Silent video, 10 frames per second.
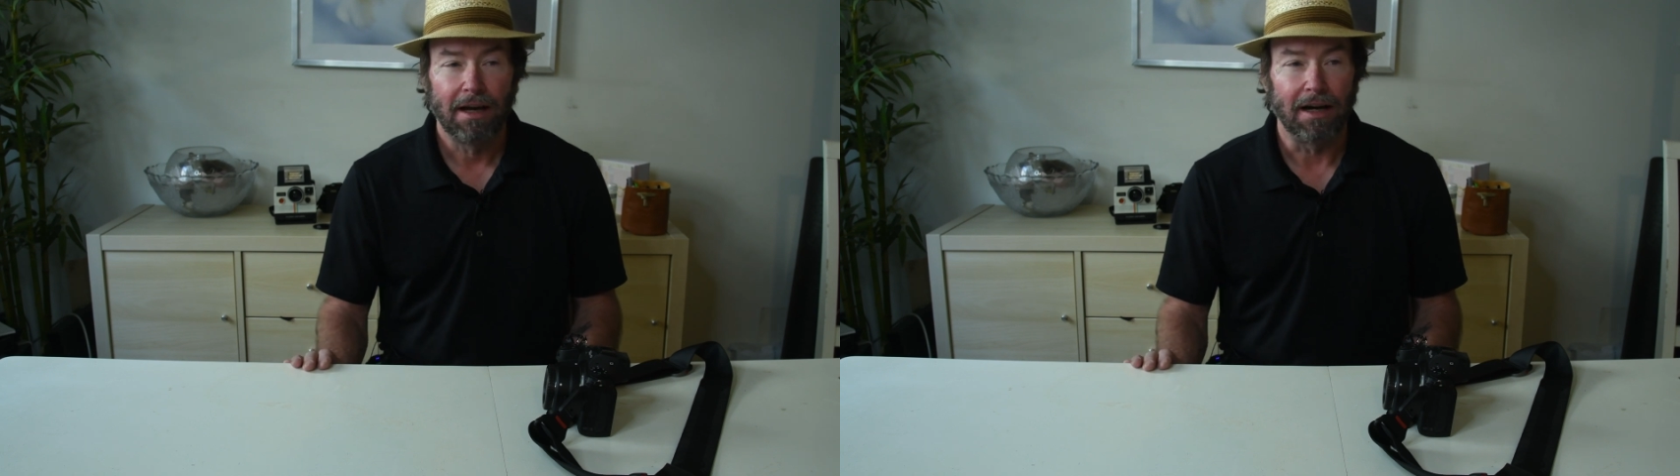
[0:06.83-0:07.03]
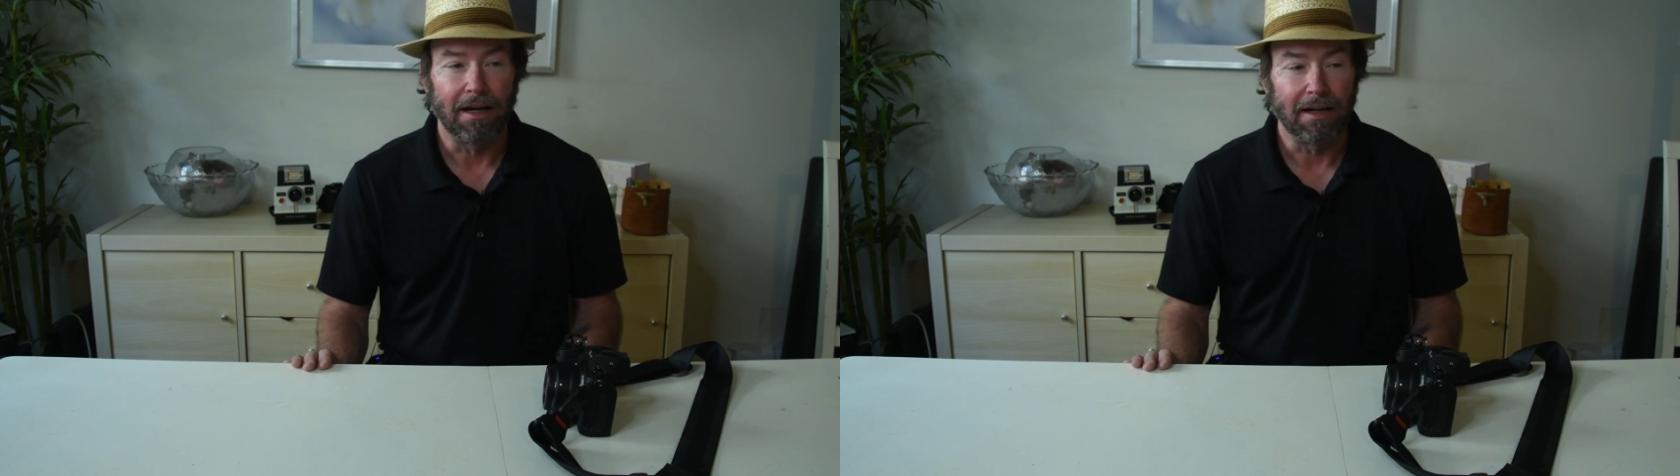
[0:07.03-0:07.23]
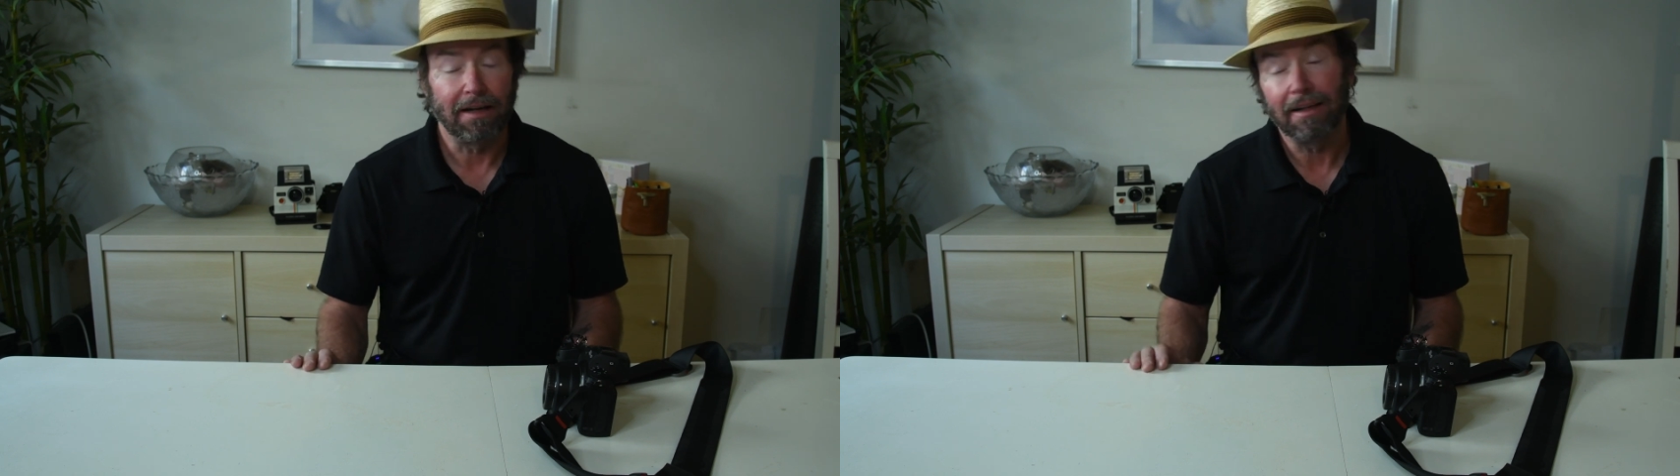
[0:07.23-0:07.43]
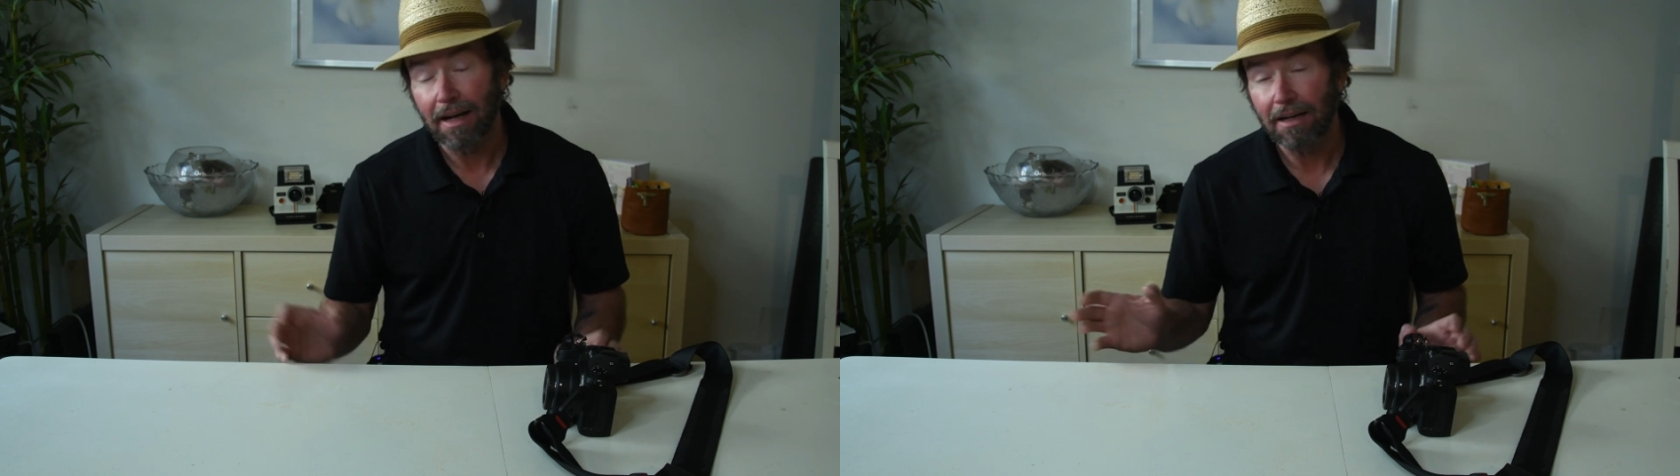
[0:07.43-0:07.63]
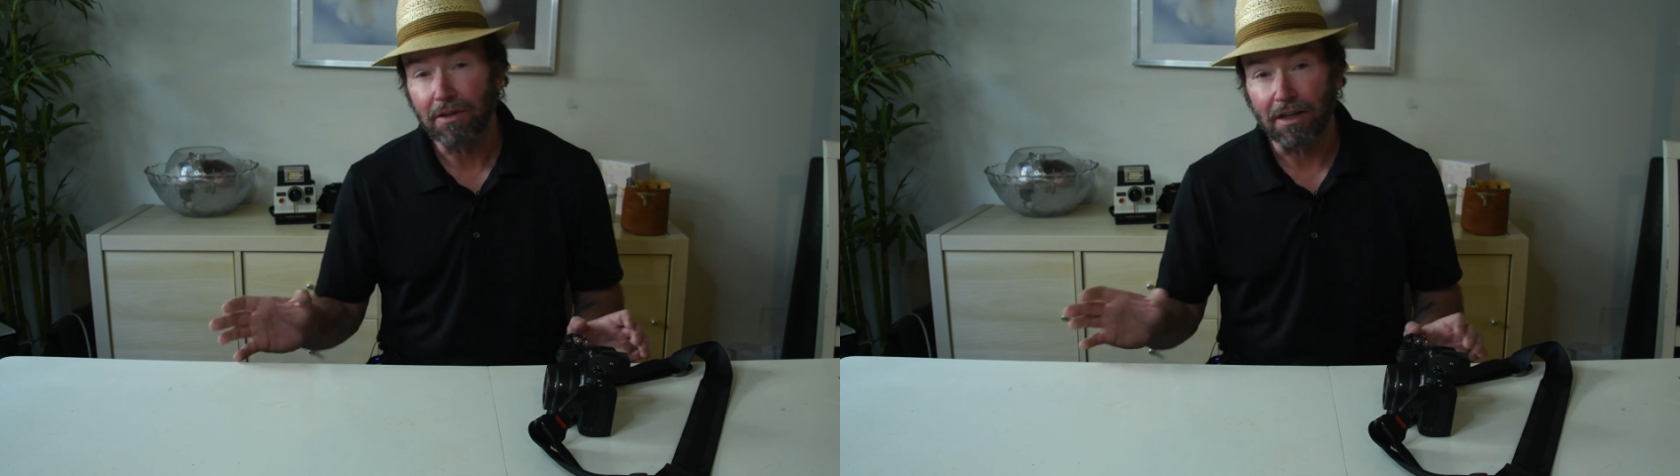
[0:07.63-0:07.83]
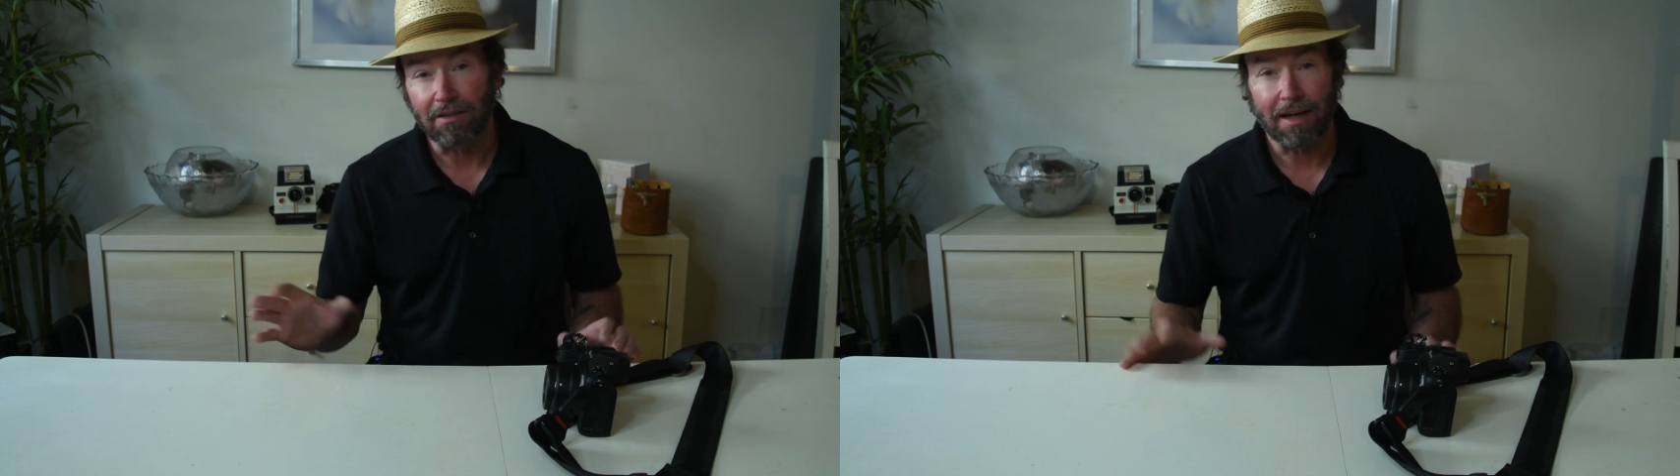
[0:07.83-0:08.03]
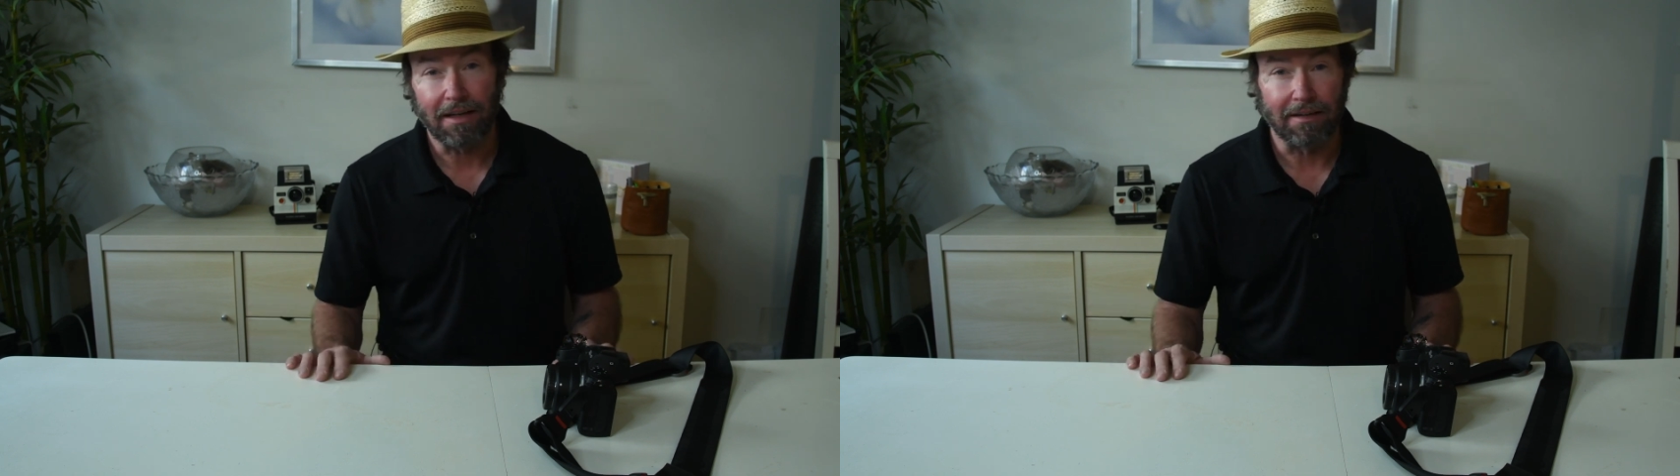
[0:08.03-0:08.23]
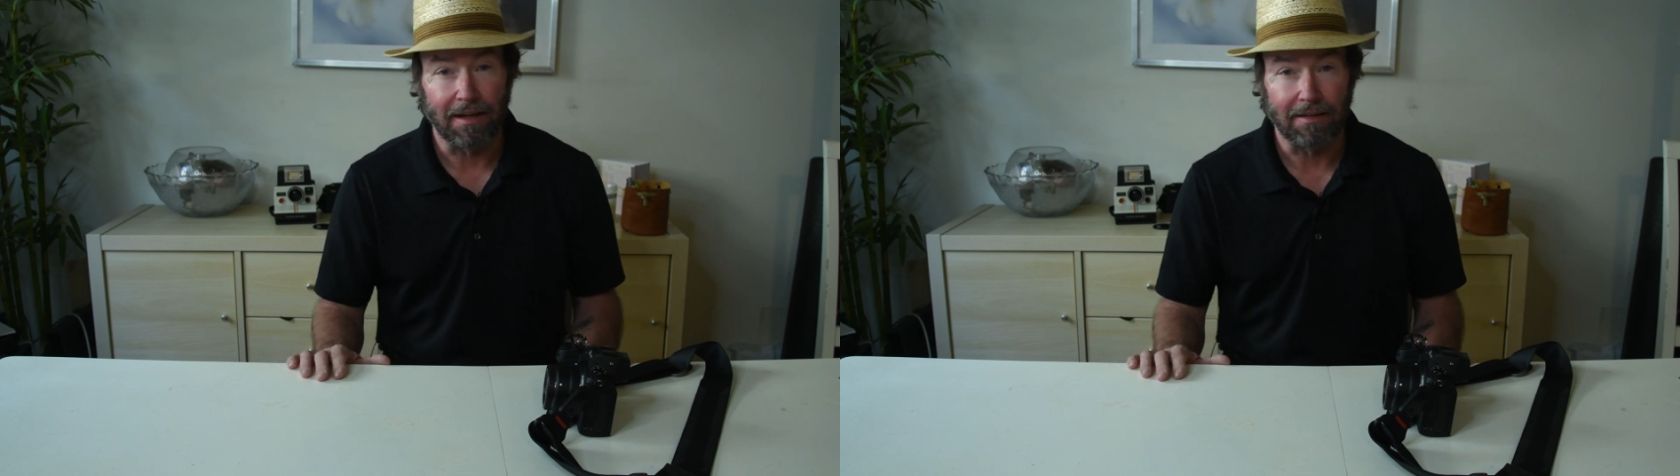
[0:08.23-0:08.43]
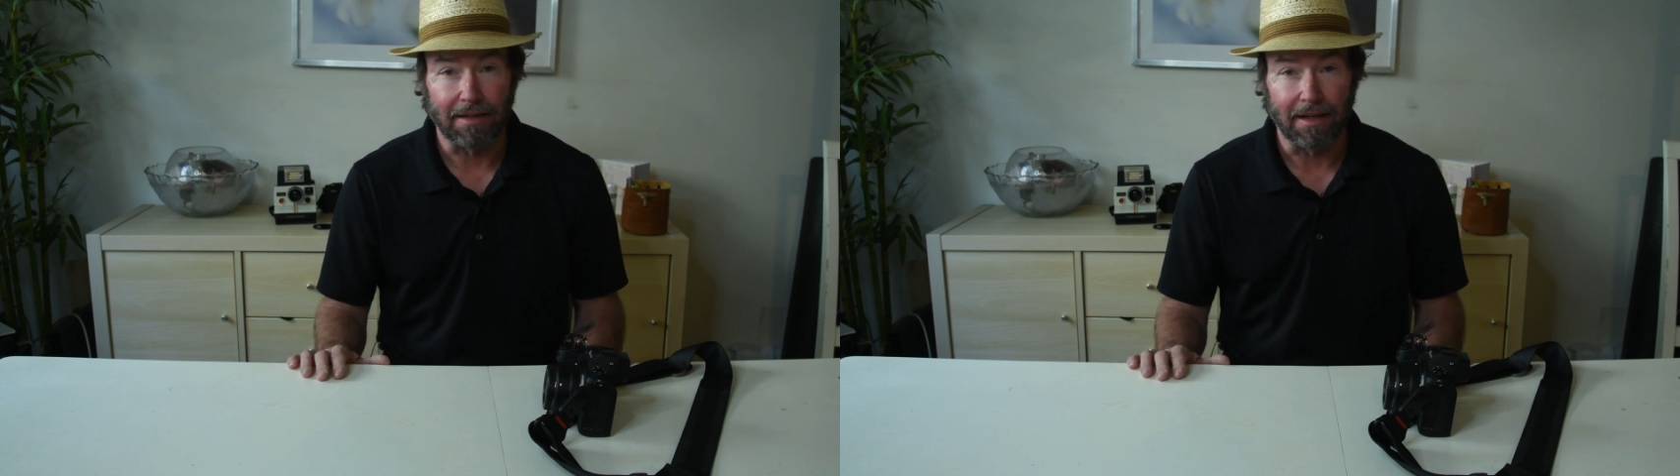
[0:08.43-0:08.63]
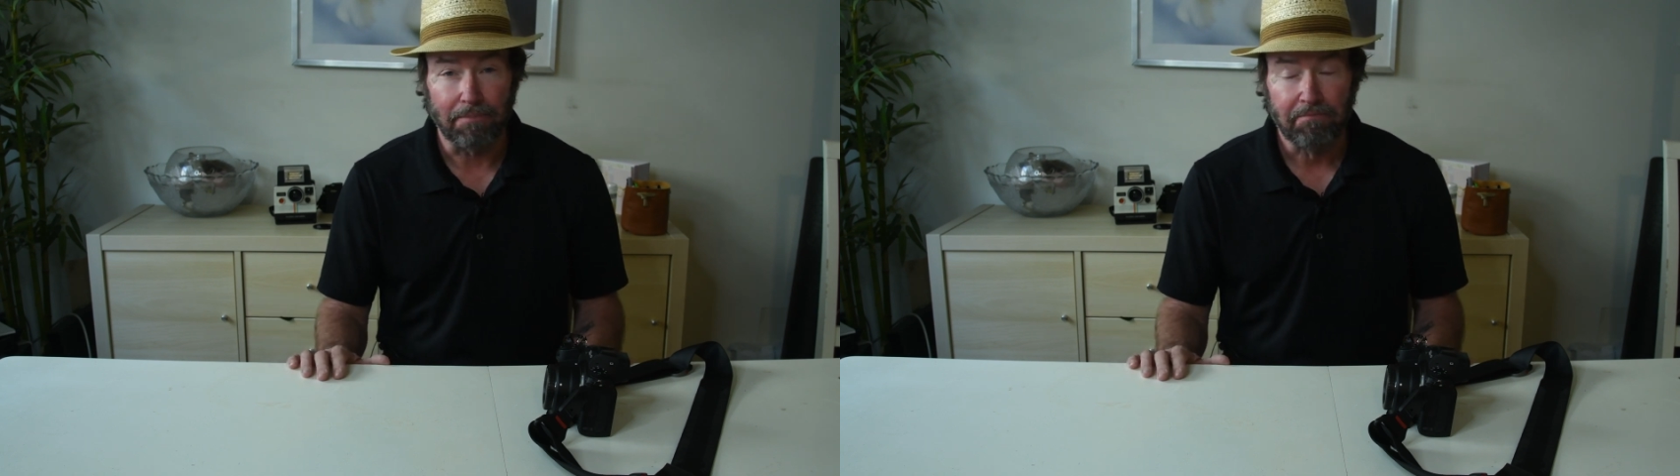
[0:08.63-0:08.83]
Kind of an exciting day
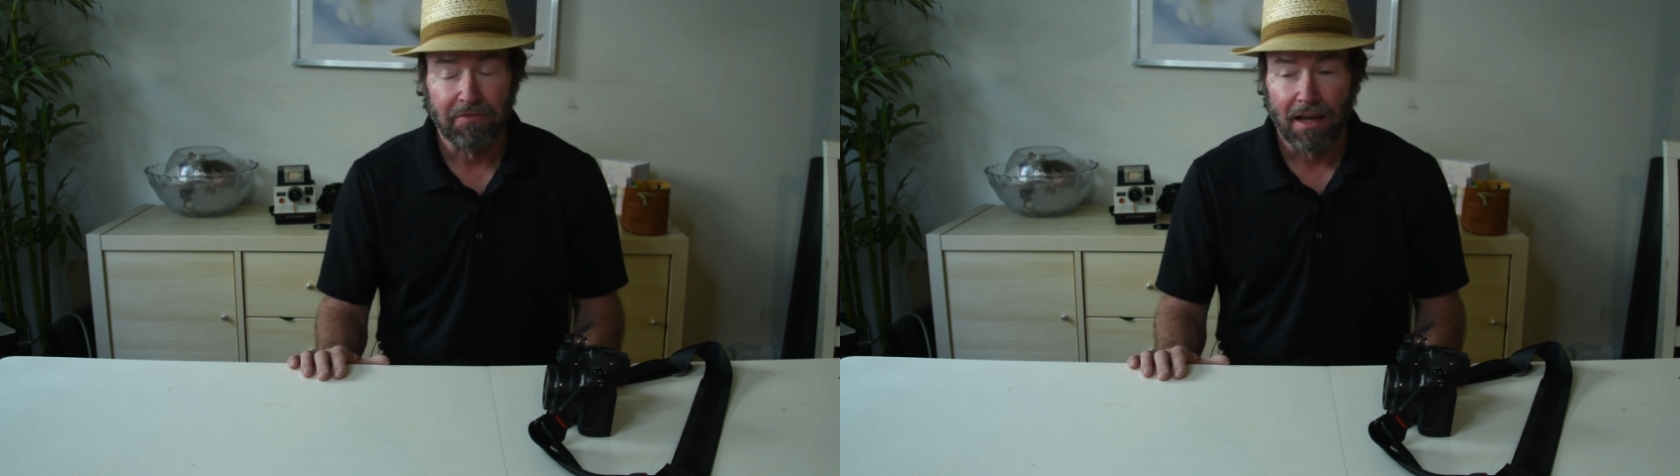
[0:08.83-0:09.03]
today.